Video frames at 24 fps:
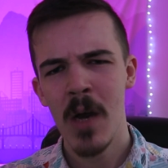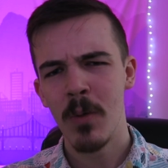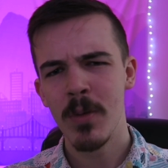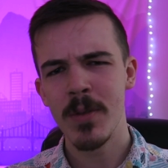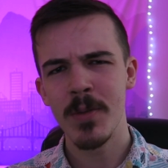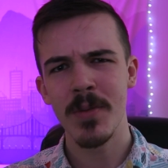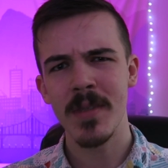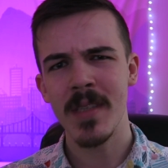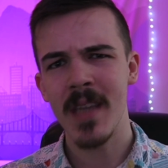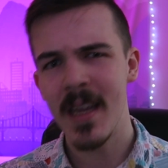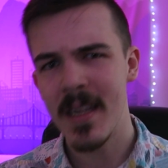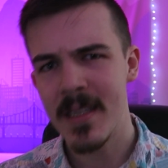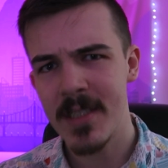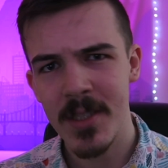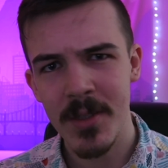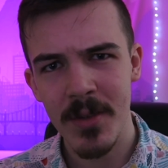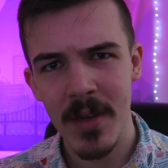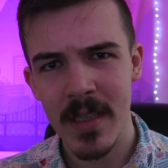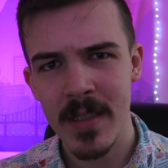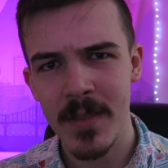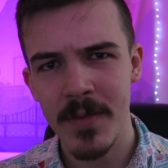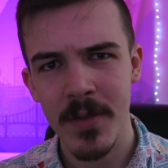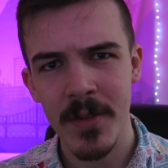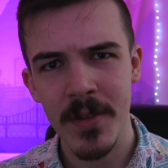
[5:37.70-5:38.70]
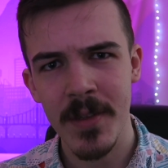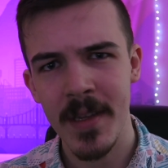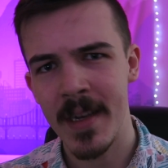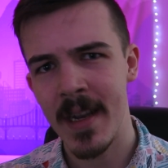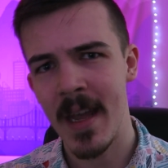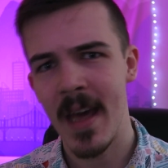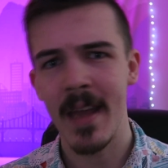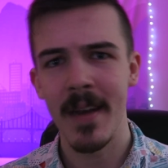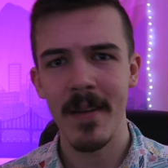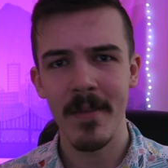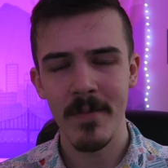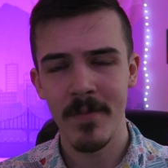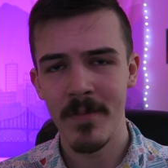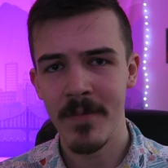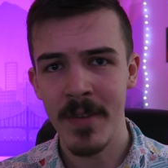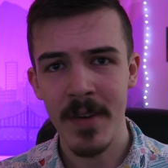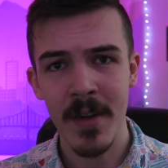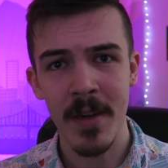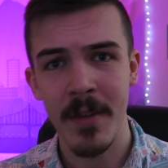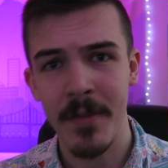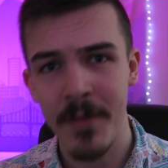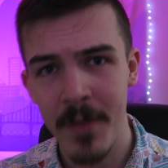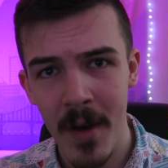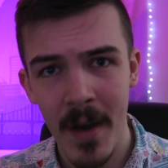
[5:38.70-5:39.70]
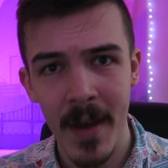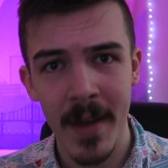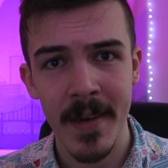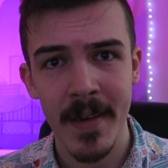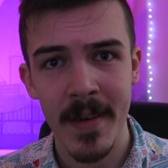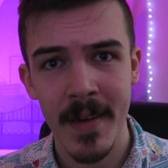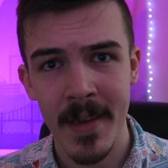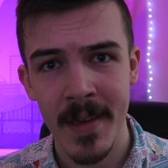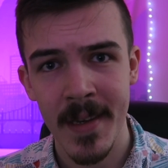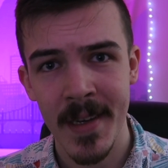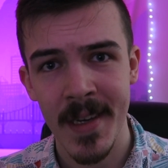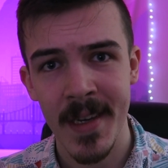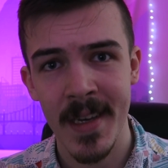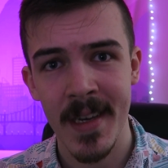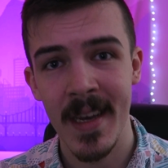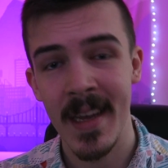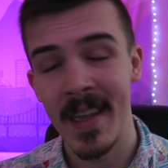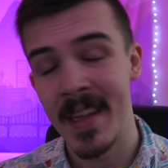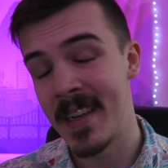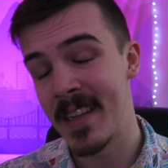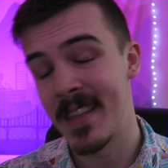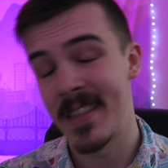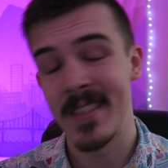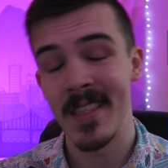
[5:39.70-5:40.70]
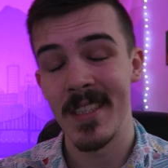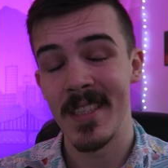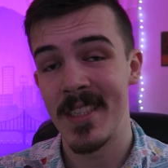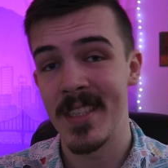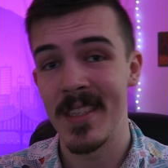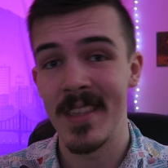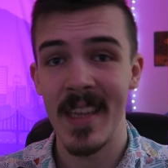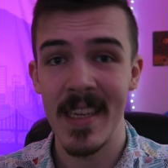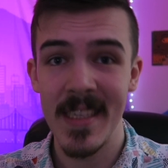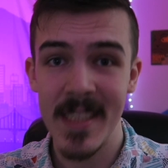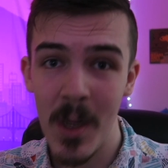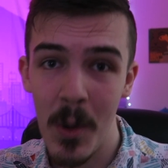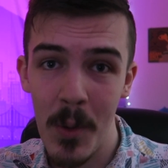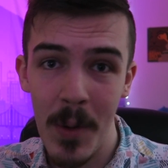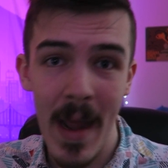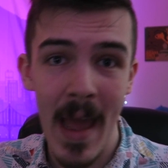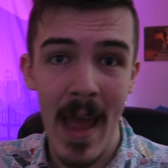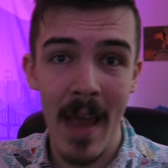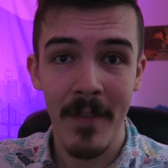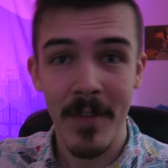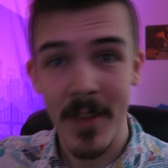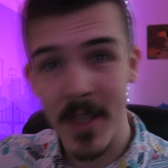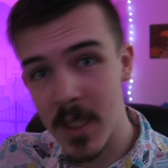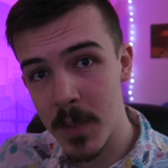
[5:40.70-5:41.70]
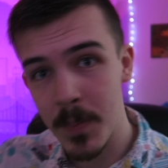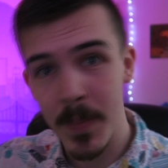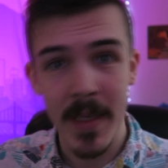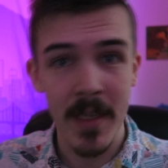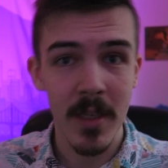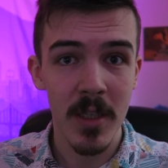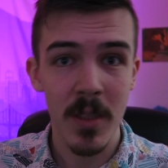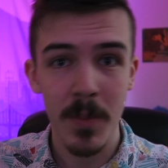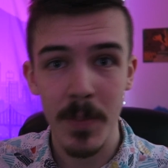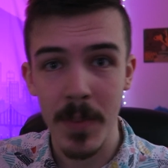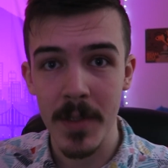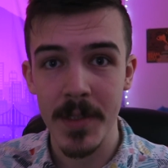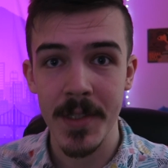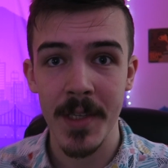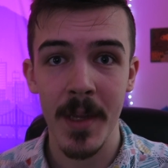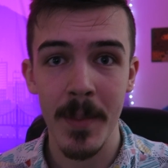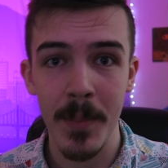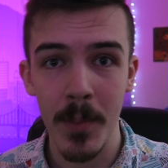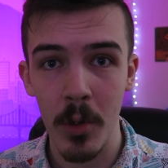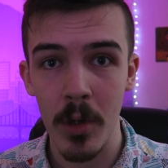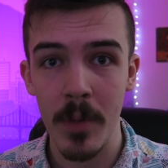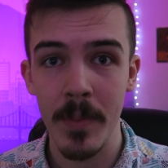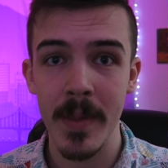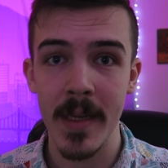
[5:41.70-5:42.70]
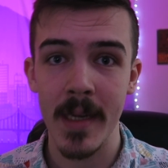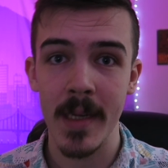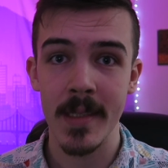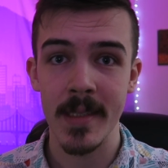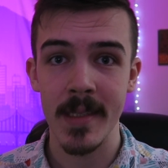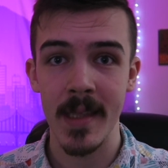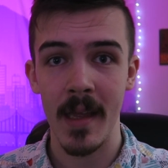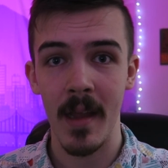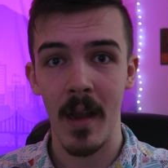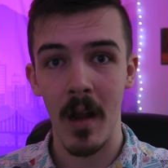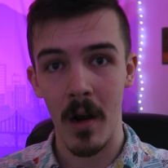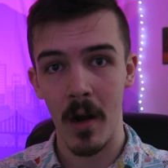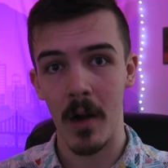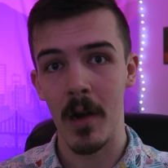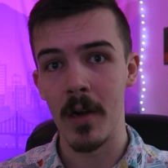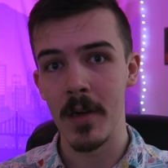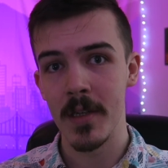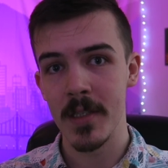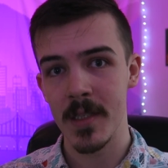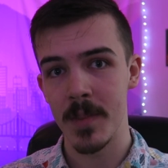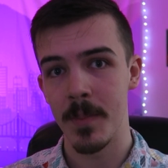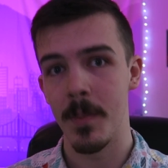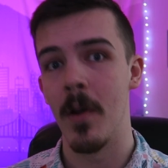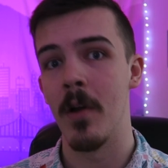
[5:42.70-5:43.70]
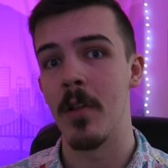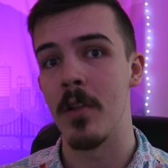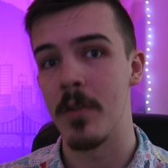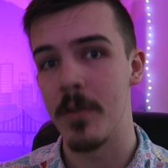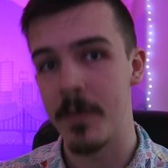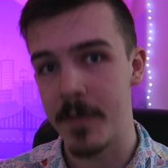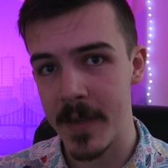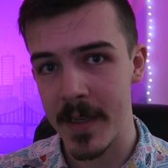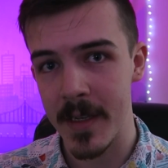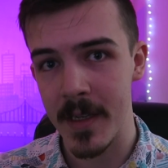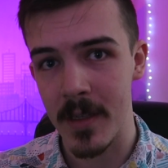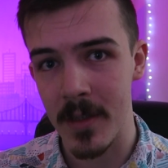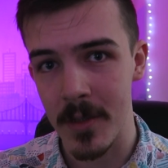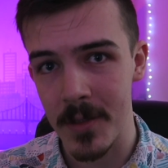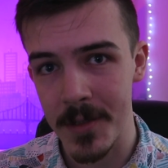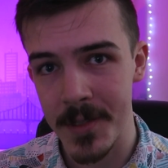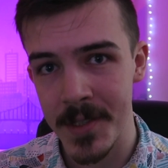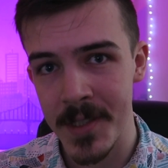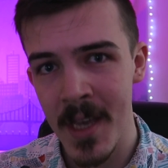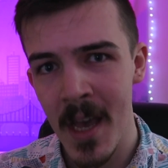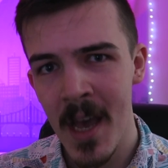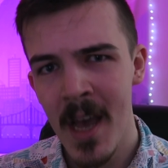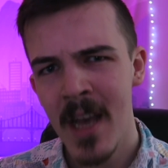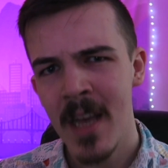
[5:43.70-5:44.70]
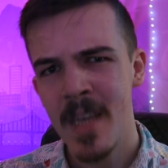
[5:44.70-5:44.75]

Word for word: which was kind of stressful and not very fun. Uh, in addition, they don't have the speakers built on board because they are smaller vehicles,